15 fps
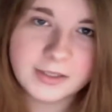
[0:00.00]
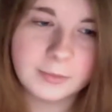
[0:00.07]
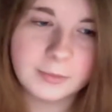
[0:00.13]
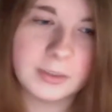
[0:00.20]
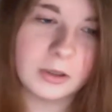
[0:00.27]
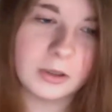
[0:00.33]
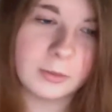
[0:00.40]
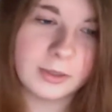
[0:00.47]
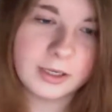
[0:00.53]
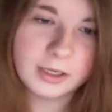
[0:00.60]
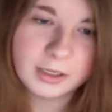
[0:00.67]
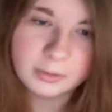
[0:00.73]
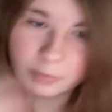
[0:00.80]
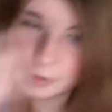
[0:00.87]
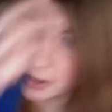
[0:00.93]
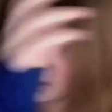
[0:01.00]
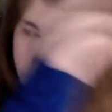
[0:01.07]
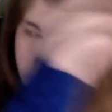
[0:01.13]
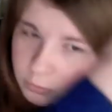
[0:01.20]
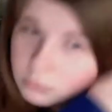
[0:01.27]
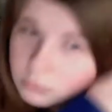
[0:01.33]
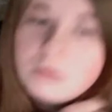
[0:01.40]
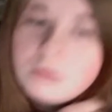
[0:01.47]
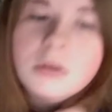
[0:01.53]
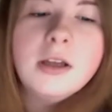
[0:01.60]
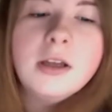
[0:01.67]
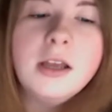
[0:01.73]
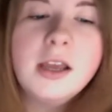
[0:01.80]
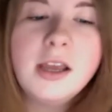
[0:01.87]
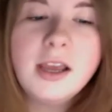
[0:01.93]
I'm like, oh my god, Blaine. Whew.
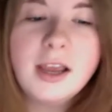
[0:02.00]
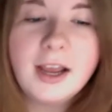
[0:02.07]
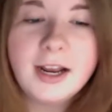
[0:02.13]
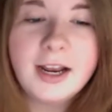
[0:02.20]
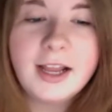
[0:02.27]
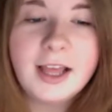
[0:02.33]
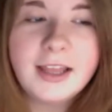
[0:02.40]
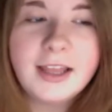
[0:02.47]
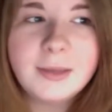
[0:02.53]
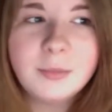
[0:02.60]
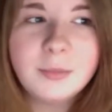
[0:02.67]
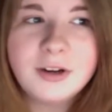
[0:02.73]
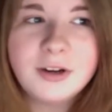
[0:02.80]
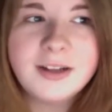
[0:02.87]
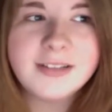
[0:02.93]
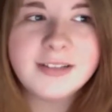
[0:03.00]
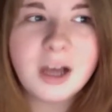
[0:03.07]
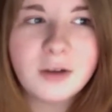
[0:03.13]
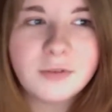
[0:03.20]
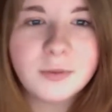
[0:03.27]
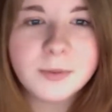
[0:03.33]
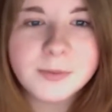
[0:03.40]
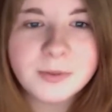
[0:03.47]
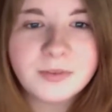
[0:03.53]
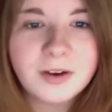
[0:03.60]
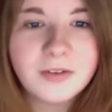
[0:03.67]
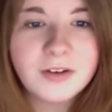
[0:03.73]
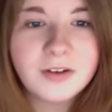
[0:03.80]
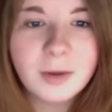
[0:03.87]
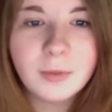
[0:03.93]
And I think Brittany's outfit was my
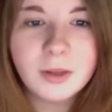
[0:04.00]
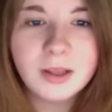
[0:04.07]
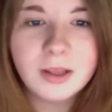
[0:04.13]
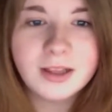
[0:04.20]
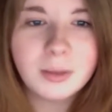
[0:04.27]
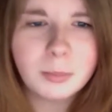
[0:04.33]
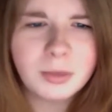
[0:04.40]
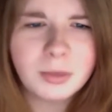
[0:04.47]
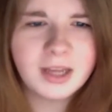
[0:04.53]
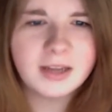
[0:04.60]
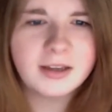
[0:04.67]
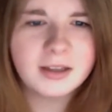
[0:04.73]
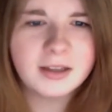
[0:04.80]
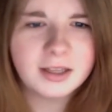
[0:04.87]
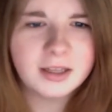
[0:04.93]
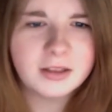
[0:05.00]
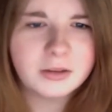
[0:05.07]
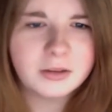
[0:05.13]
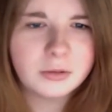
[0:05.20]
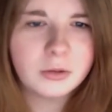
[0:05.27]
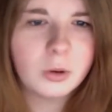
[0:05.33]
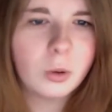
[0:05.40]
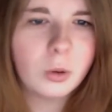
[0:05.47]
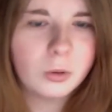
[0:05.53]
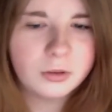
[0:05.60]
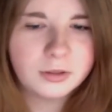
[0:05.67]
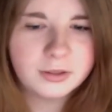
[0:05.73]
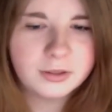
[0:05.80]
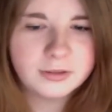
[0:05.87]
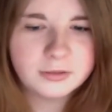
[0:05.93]
favorite. I really like the pink and, like, the
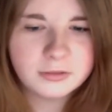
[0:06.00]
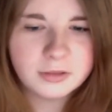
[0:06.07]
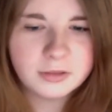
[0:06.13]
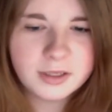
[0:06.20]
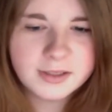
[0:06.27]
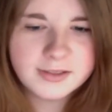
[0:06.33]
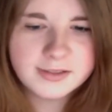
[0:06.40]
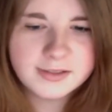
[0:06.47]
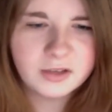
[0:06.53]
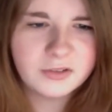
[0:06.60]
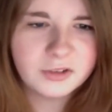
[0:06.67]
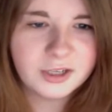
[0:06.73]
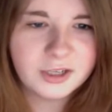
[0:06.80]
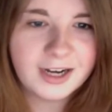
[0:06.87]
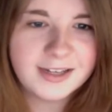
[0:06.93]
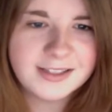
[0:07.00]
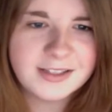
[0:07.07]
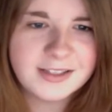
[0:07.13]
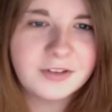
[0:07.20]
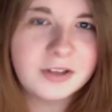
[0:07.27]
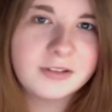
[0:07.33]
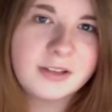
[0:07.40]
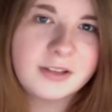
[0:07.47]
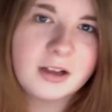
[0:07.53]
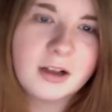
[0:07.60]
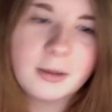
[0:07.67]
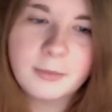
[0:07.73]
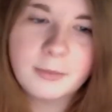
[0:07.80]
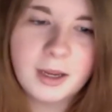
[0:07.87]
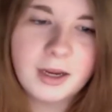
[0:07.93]
gold and silvery kind of stuff. It looked like a
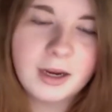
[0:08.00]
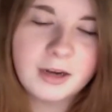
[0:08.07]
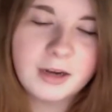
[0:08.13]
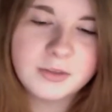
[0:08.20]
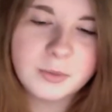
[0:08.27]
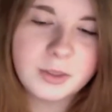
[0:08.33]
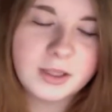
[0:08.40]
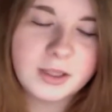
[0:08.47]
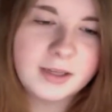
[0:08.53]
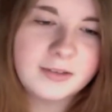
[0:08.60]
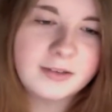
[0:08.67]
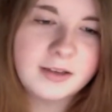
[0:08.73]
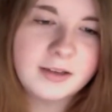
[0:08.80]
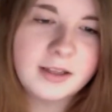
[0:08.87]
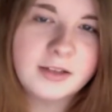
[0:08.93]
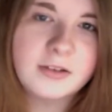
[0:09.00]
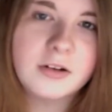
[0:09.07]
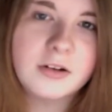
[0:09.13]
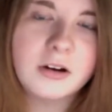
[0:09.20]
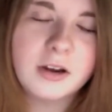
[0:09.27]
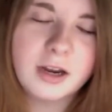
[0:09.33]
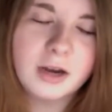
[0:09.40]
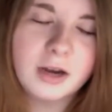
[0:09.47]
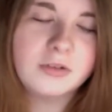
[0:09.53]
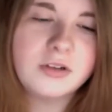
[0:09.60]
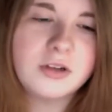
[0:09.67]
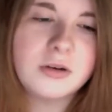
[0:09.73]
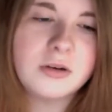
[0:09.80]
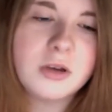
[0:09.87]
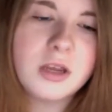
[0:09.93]
cupcake. I just really liked it. I liked her hair
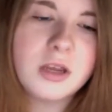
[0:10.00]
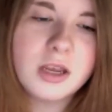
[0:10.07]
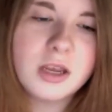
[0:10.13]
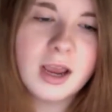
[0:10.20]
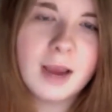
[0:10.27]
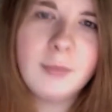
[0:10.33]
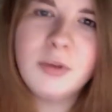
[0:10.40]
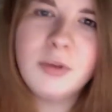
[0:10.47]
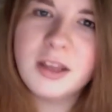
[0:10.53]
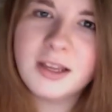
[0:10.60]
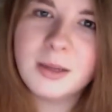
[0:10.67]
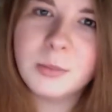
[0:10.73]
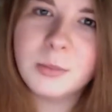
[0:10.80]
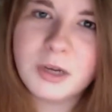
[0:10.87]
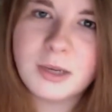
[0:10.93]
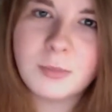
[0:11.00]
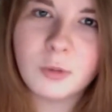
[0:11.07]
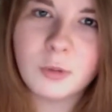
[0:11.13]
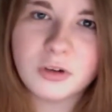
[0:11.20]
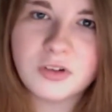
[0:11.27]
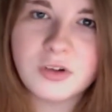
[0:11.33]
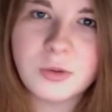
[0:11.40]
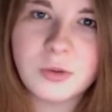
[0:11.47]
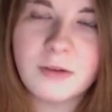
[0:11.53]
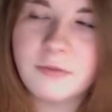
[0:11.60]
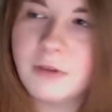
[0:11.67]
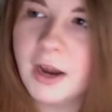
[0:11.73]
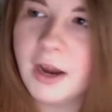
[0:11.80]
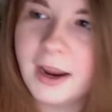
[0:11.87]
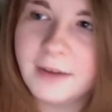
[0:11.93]
too. I'm really liking Brittany more too.
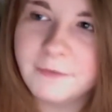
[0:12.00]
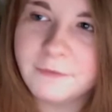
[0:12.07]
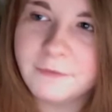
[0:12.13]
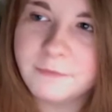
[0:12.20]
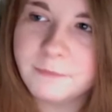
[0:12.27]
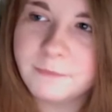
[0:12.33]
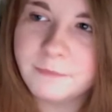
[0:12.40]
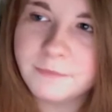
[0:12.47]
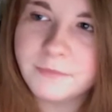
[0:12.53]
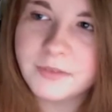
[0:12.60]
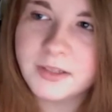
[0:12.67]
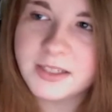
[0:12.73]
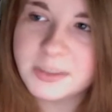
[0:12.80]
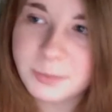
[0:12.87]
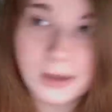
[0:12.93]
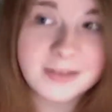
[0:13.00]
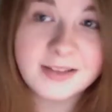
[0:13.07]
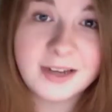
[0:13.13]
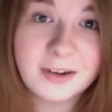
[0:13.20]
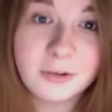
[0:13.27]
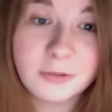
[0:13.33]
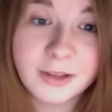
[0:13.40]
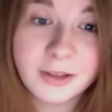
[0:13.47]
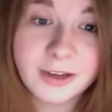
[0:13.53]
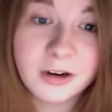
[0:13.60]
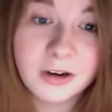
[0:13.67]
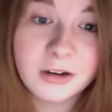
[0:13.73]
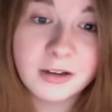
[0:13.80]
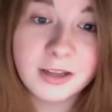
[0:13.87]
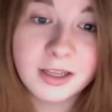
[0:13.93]
I've expressed that I don't like
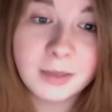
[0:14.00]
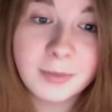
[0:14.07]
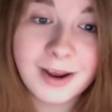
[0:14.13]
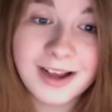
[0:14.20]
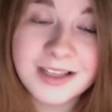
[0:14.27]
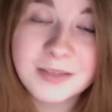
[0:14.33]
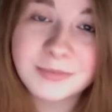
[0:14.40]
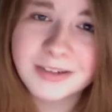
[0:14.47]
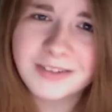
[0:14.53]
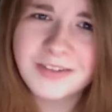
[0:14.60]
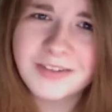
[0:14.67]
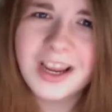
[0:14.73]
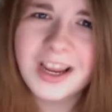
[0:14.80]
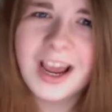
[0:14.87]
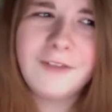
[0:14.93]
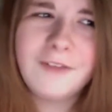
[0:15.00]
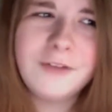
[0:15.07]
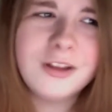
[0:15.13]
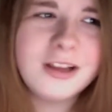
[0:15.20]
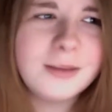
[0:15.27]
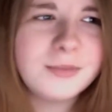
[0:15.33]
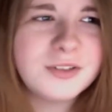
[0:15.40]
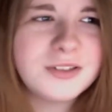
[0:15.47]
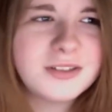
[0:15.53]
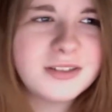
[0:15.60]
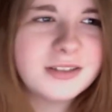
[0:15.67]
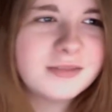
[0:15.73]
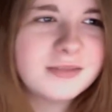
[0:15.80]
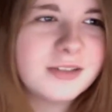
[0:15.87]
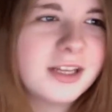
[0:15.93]
her in the past, but I feel like I'm
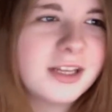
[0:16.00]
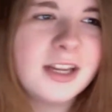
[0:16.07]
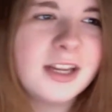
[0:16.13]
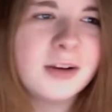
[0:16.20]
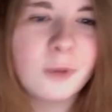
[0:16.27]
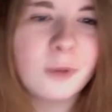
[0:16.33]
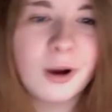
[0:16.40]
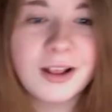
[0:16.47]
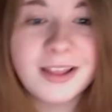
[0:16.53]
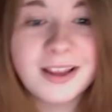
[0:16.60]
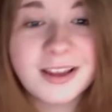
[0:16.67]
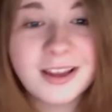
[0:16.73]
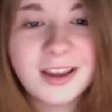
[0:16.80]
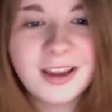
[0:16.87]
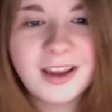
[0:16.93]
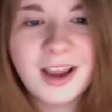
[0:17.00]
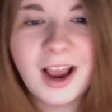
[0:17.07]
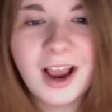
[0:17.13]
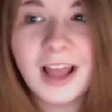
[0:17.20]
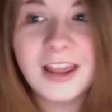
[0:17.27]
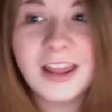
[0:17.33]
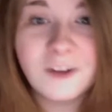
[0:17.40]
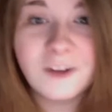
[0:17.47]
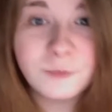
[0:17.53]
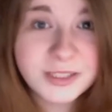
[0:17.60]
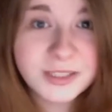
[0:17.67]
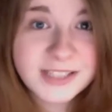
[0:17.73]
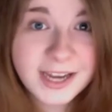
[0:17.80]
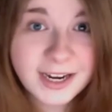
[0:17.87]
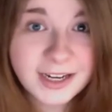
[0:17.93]
just liking her more. I love
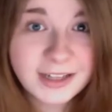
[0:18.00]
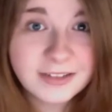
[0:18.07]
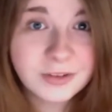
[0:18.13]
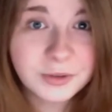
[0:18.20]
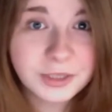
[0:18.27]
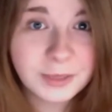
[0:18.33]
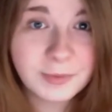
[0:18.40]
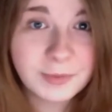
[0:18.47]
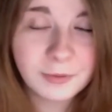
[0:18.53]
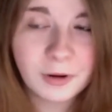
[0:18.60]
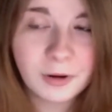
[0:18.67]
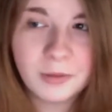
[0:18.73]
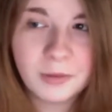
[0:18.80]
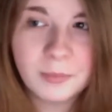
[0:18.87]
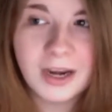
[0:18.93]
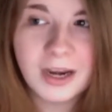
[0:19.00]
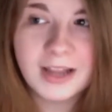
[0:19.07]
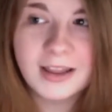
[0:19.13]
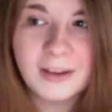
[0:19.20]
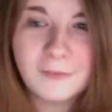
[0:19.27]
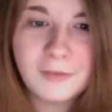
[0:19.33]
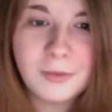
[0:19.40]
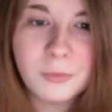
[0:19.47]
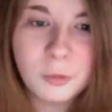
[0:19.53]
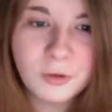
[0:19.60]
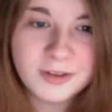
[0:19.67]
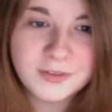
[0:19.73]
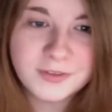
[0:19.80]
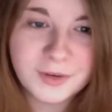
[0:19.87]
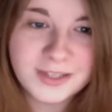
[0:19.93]
Britannia, don't get me wrong, but I love them more
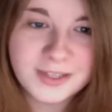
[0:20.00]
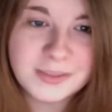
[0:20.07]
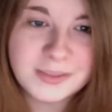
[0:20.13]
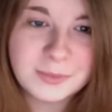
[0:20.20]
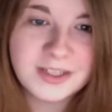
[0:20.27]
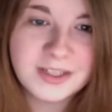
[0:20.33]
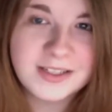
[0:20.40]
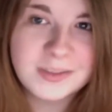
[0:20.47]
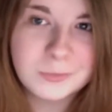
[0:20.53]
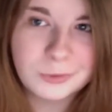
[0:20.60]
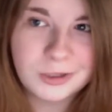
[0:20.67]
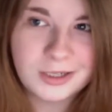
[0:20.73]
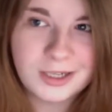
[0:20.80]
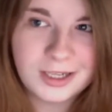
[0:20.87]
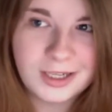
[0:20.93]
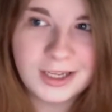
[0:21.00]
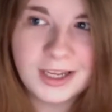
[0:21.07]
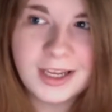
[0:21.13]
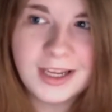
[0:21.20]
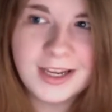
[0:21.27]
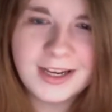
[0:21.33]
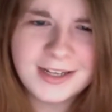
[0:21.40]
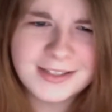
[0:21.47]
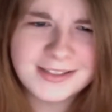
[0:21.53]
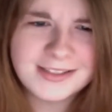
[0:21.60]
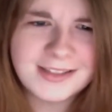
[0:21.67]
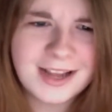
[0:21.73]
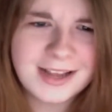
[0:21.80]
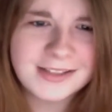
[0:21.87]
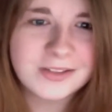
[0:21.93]
as friends because Brittany
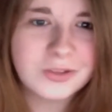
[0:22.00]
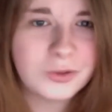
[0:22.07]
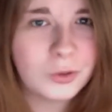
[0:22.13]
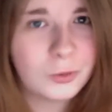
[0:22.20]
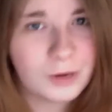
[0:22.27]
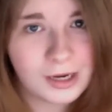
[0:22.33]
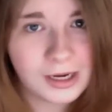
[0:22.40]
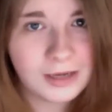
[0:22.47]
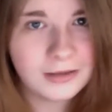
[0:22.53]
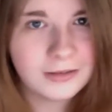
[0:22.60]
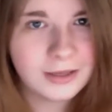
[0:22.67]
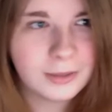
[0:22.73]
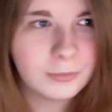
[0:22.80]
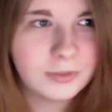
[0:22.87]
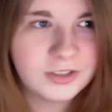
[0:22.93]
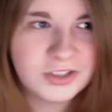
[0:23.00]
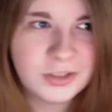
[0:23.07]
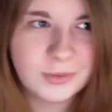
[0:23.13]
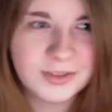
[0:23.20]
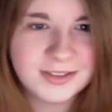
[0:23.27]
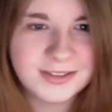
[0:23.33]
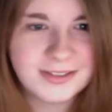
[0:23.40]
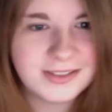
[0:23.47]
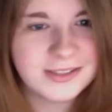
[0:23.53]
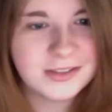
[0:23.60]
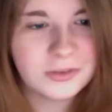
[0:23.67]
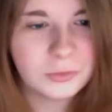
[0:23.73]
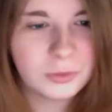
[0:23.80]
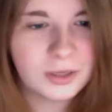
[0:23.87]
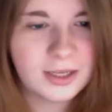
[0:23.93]
isn't as annoying, like, when she was in
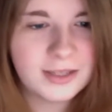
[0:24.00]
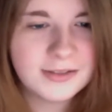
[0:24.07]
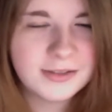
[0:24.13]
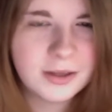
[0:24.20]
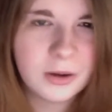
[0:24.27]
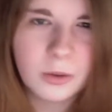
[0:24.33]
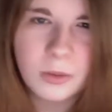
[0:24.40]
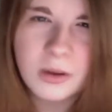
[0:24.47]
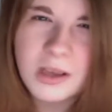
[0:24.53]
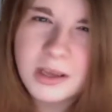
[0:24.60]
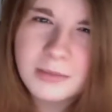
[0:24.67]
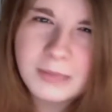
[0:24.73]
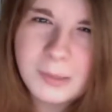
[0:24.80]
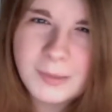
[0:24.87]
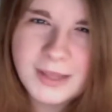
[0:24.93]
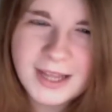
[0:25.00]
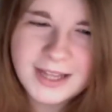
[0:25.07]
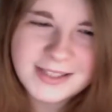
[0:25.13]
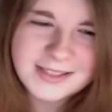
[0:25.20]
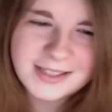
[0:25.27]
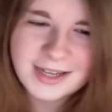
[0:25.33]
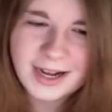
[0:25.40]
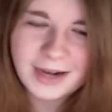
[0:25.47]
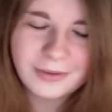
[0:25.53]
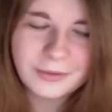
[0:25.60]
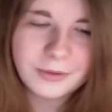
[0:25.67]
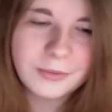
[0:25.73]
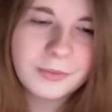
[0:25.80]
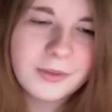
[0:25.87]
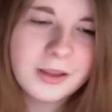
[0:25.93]
season 3, so maybe that's it. I don't know.